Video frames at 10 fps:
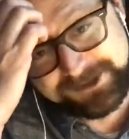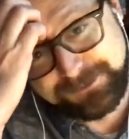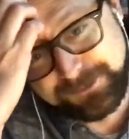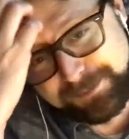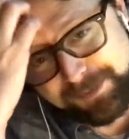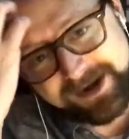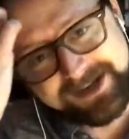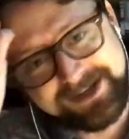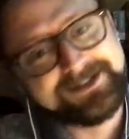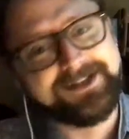we're
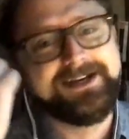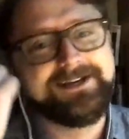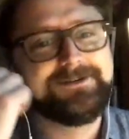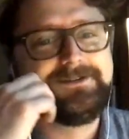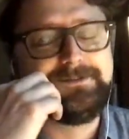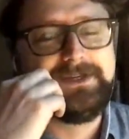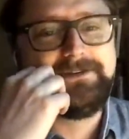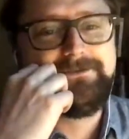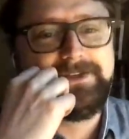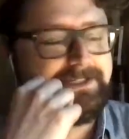brought in to like
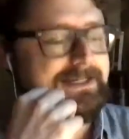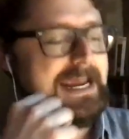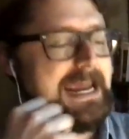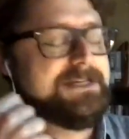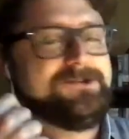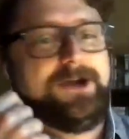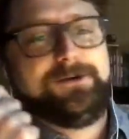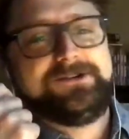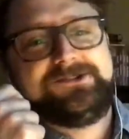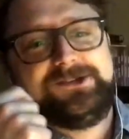give the Emmy
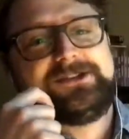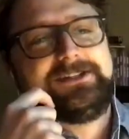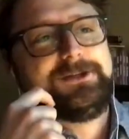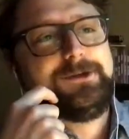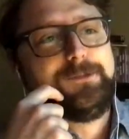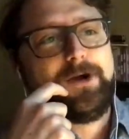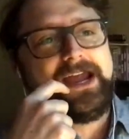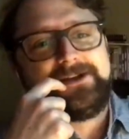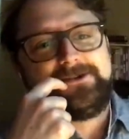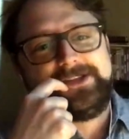jokes just a little
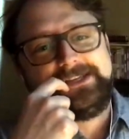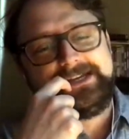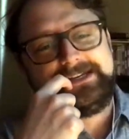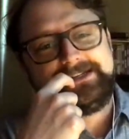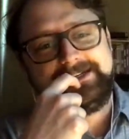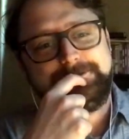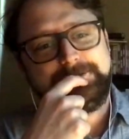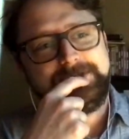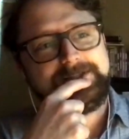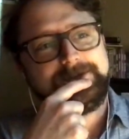more edge than they did
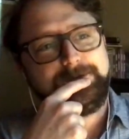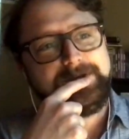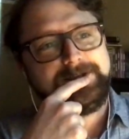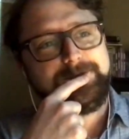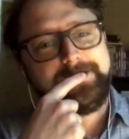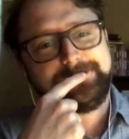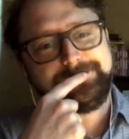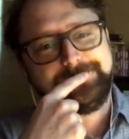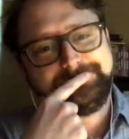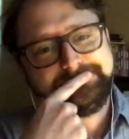in the
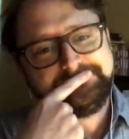writer's room.